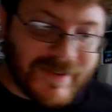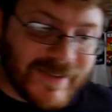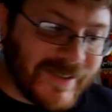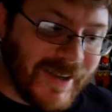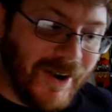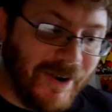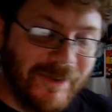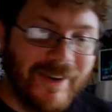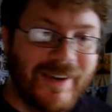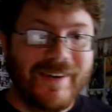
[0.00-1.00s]

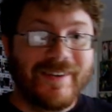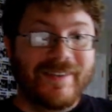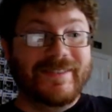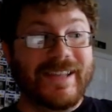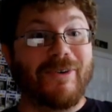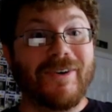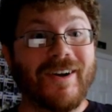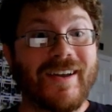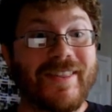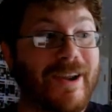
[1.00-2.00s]
so the
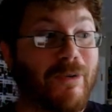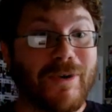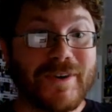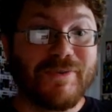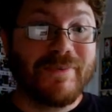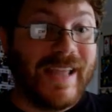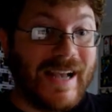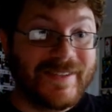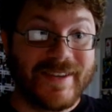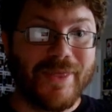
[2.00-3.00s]
or uh, the orcs from
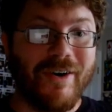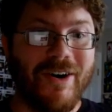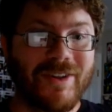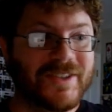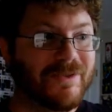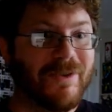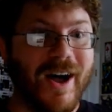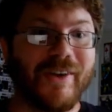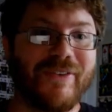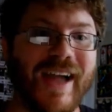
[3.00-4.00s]
Ghazghkull to
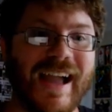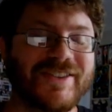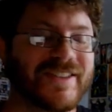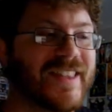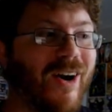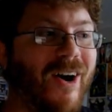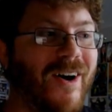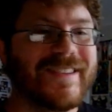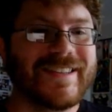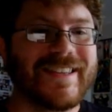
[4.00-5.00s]
other factions, they're
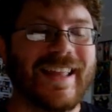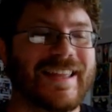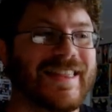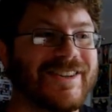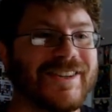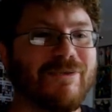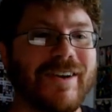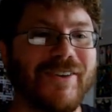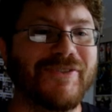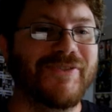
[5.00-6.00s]
all just like they just
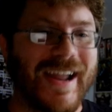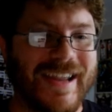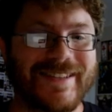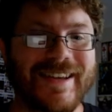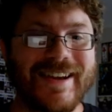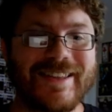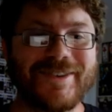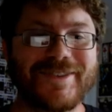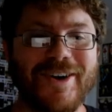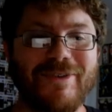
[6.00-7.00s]
want to fight.
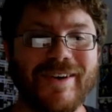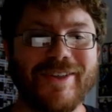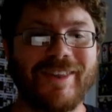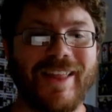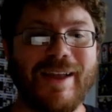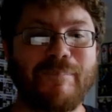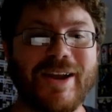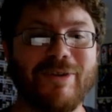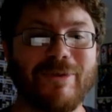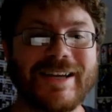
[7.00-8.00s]
There's no other like
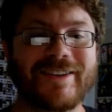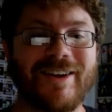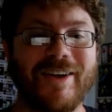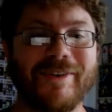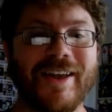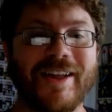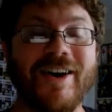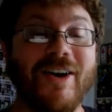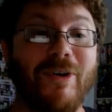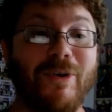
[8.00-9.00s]
big reason other than
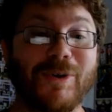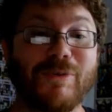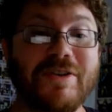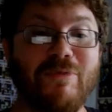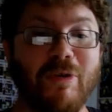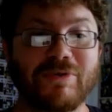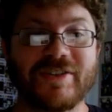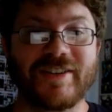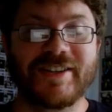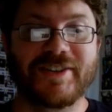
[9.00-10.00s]
oh we want
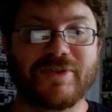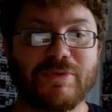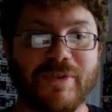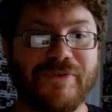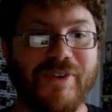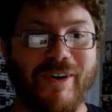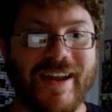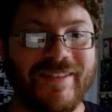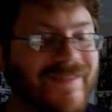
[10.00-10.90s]
is a good fight.